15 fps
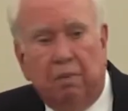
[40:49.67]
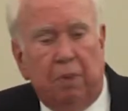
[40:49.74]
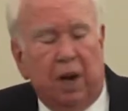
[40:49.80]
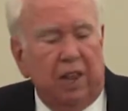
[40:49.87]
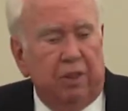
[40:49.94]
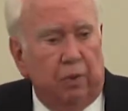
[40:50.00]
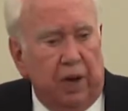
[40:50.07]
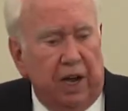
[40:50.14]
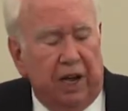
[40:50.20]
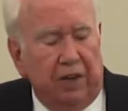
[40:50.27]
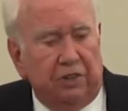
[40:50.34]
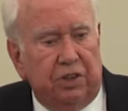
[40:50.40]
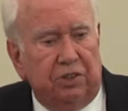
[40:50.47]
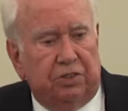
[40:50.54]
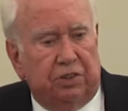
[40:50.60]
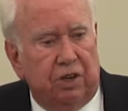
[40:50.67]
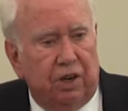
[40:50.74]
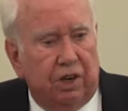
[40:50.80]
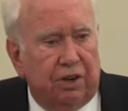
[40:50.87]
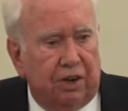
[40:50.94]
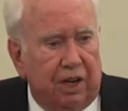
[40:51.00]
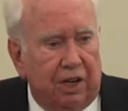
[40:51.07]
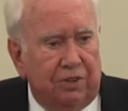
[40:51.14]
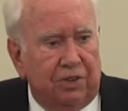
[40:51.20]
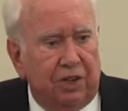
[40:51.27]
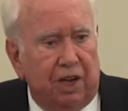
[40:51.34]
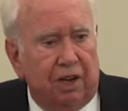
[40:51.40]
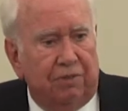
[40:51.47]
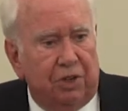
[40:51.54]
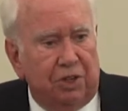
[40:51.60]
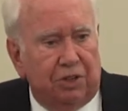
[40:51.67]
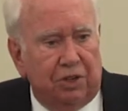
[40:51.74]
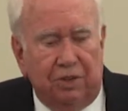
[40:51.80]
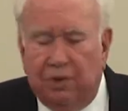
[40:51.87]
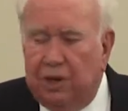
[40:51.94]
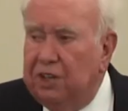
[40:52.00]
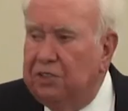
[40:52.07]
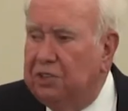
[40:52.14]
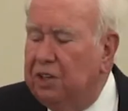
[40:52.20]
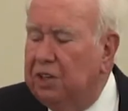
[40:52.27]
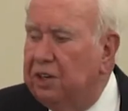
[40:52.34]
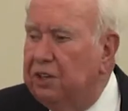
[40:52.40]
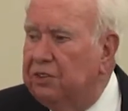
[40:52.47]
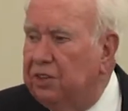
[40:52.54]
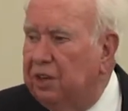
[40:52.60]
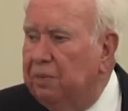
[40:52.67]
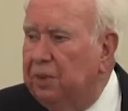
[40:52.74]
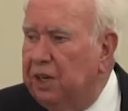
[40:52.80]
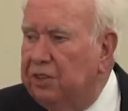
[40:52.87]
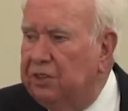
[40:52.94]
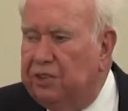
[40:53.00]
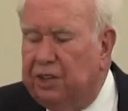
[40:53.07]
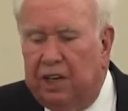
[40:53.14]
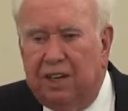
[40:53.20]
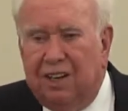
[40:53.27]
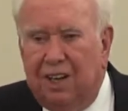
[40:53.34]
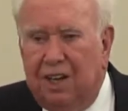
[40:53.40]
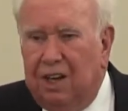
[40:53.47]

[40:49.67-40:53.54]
By the way, I just heard on television recently, somebody said,